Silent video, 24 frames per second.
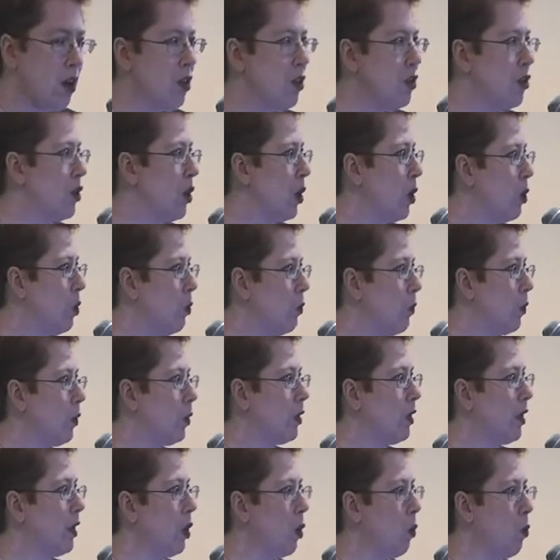So,
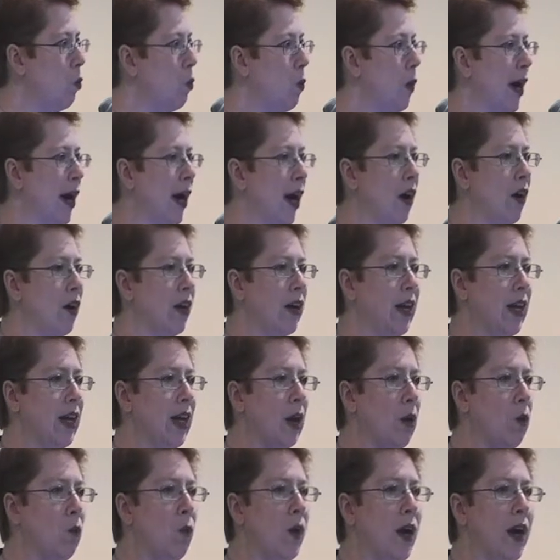you know, where
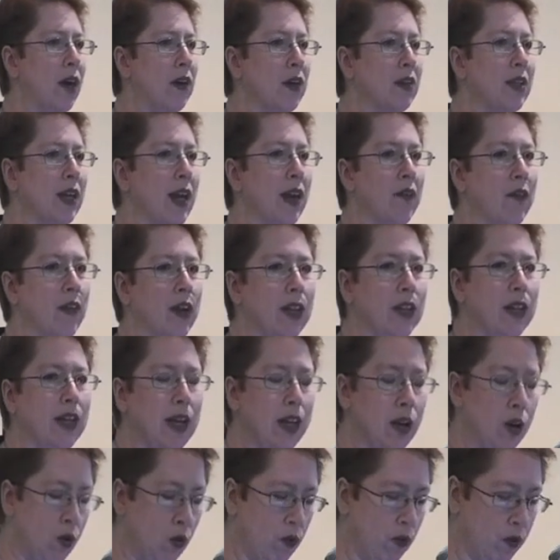does
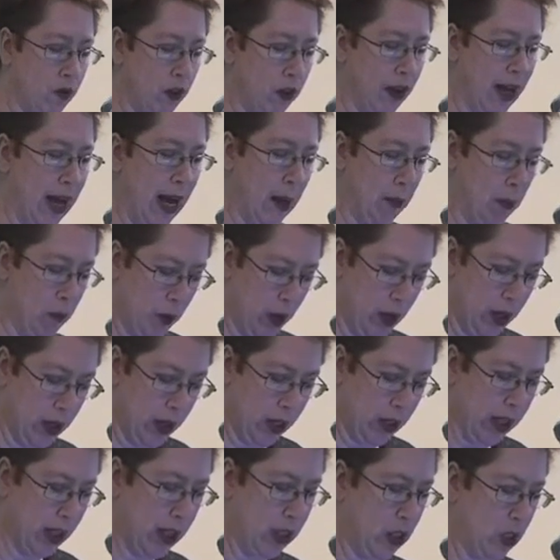everything overlap? Where
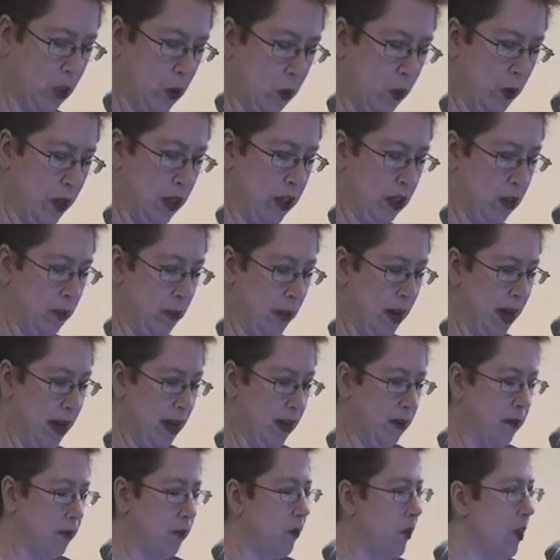is that sweet
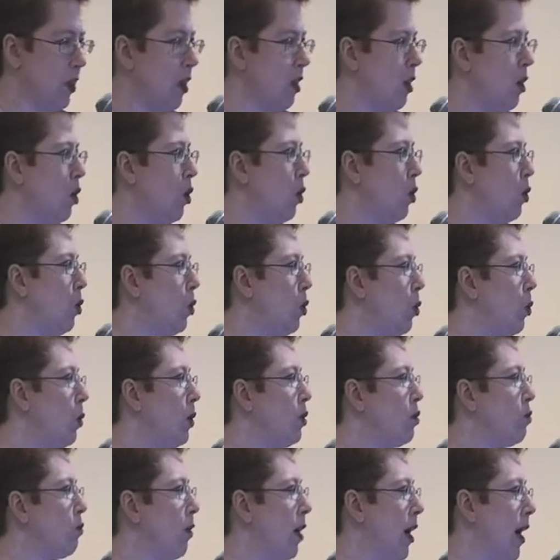spot? Who
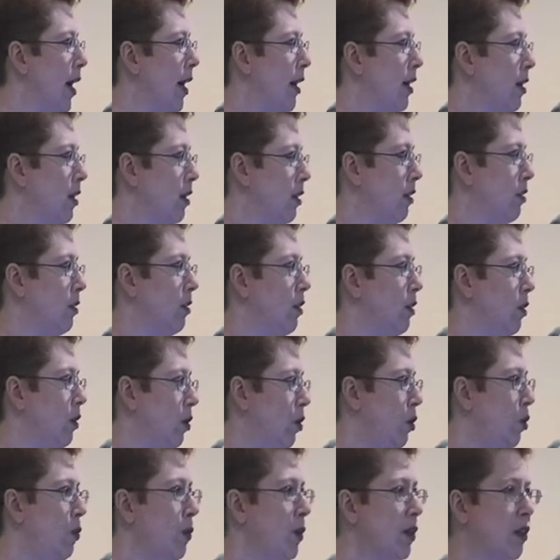is right?
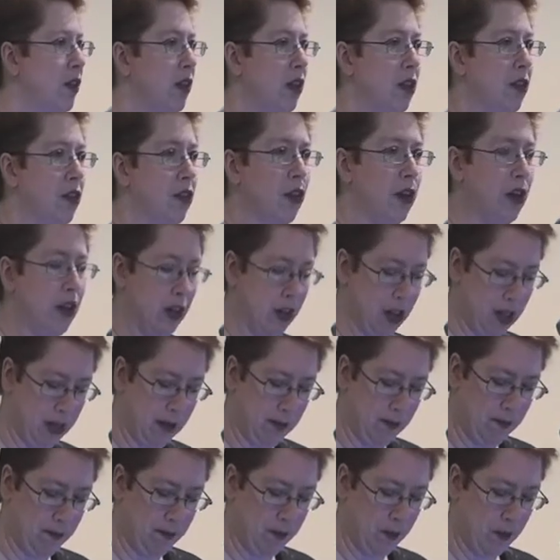Who is the
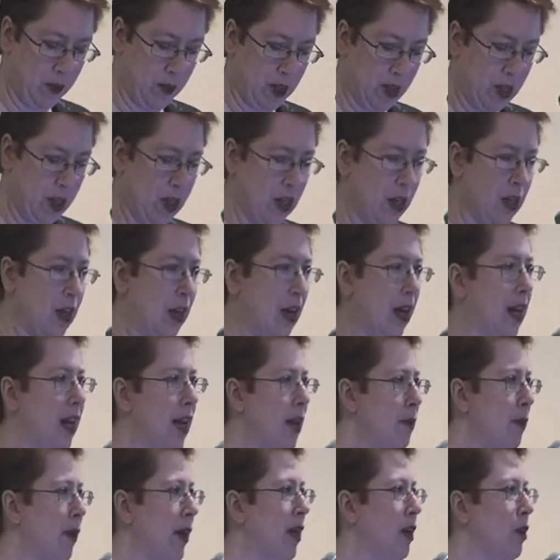authority? And
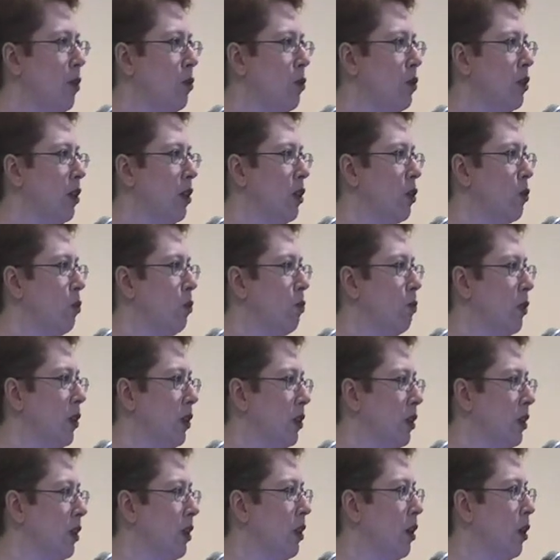anybody who deals with
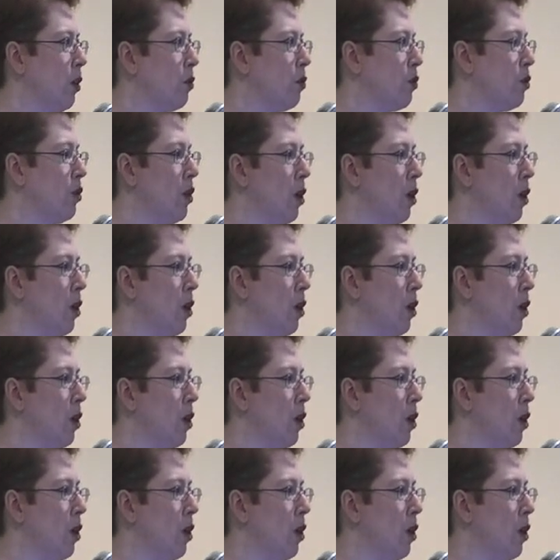building codes,